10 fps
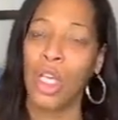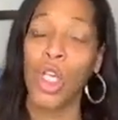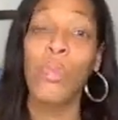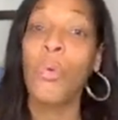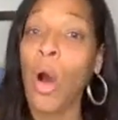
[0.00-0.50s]

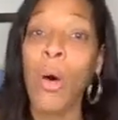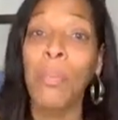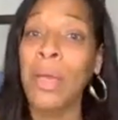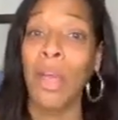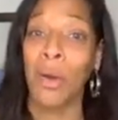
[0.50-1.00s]
You
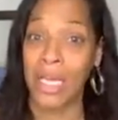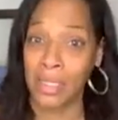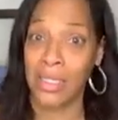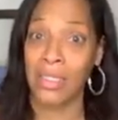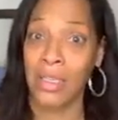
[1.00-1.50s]

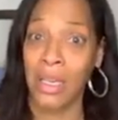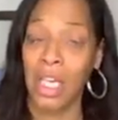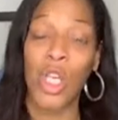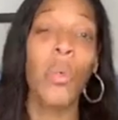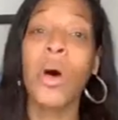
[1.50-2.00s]
pro-appearance.
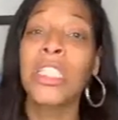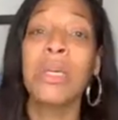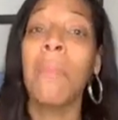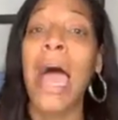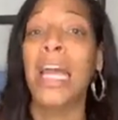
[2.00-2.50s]
You want
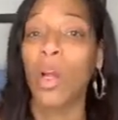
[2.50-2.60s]
somebody